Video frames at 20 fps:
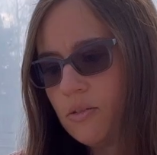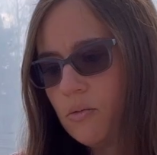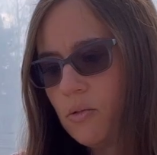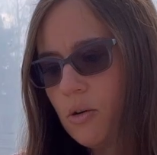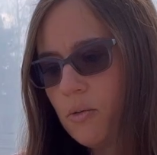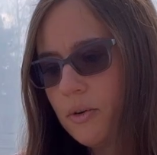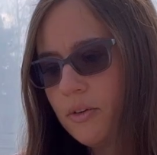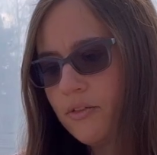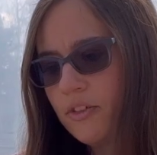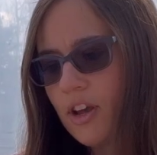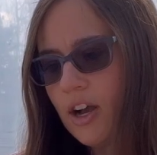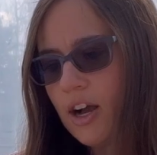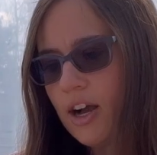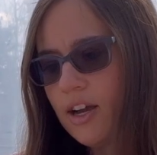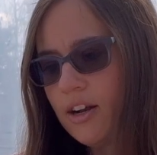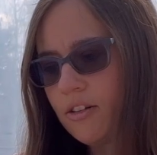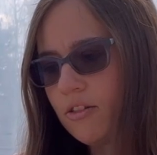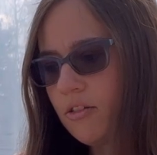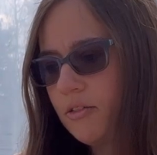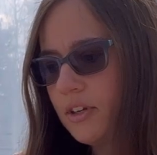what we've
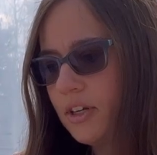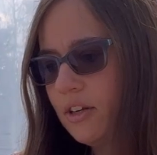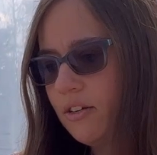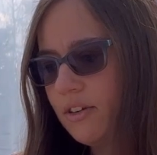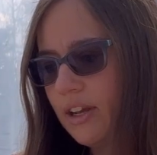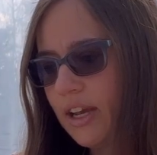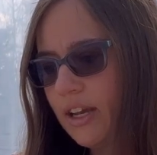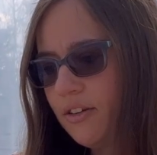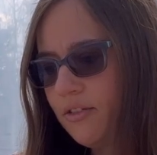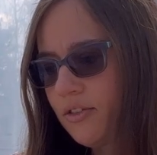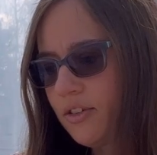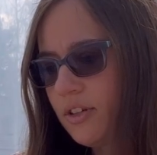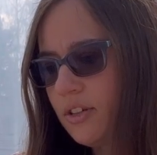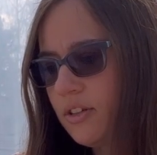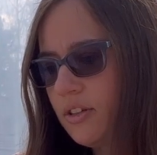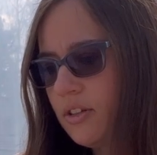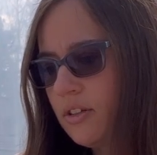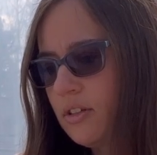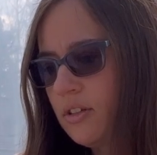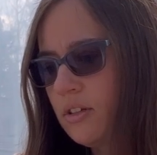got or we don't have.
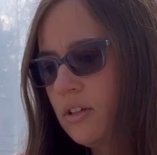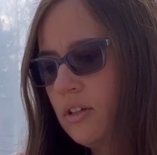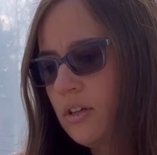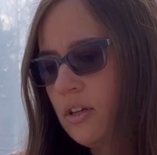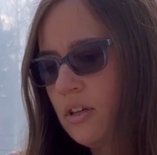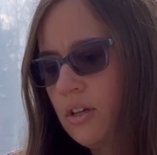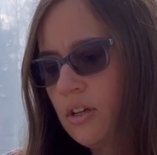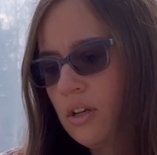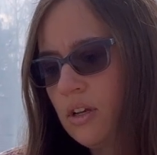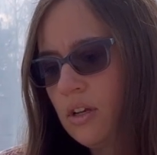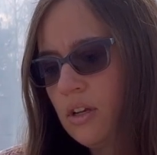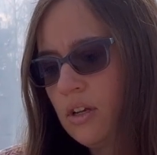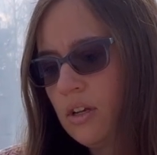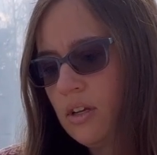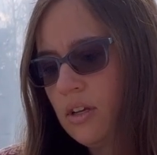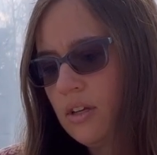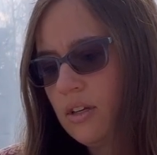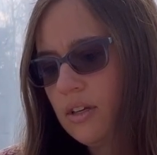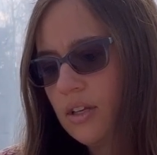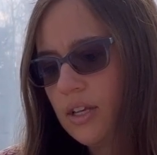
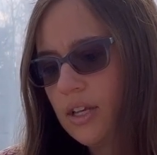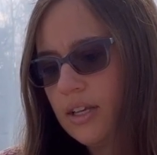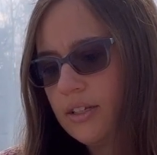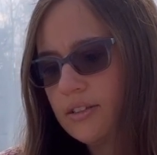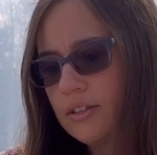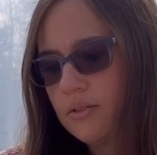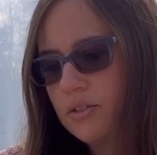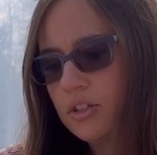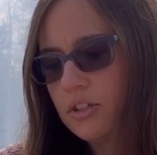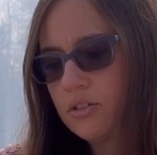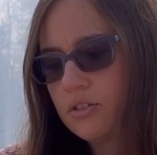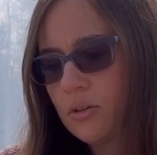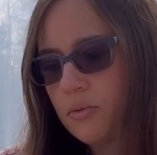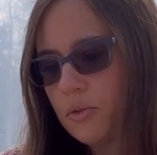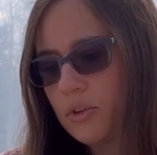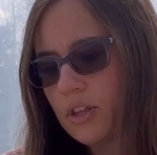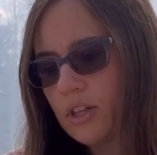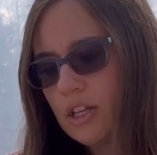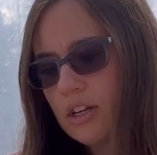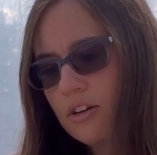Okay, so I want to do
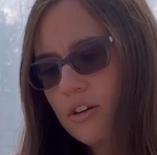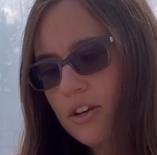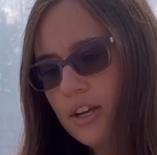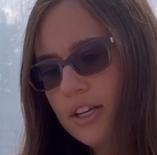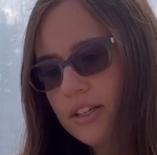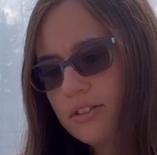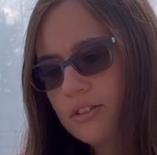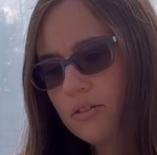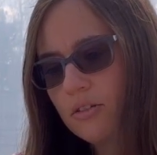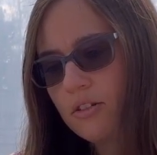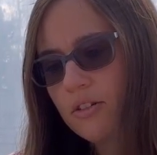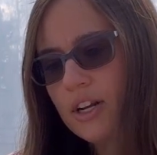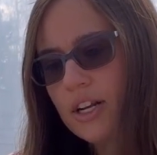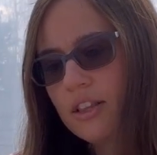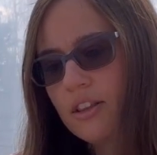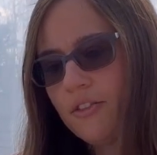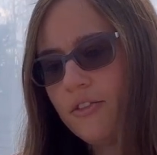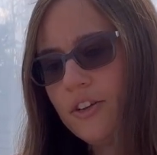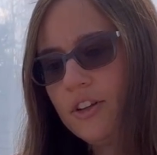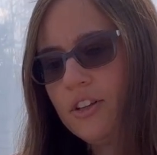something with later. Okay, so we're right at
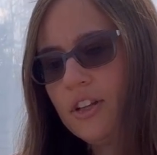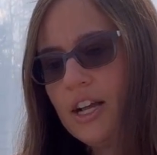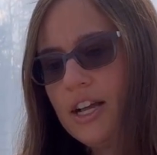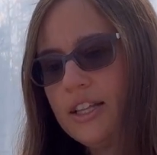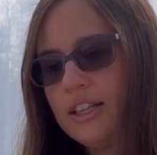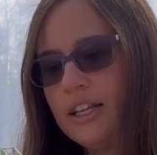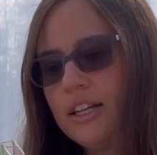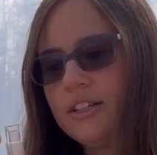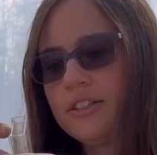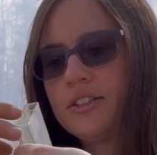the fill line there,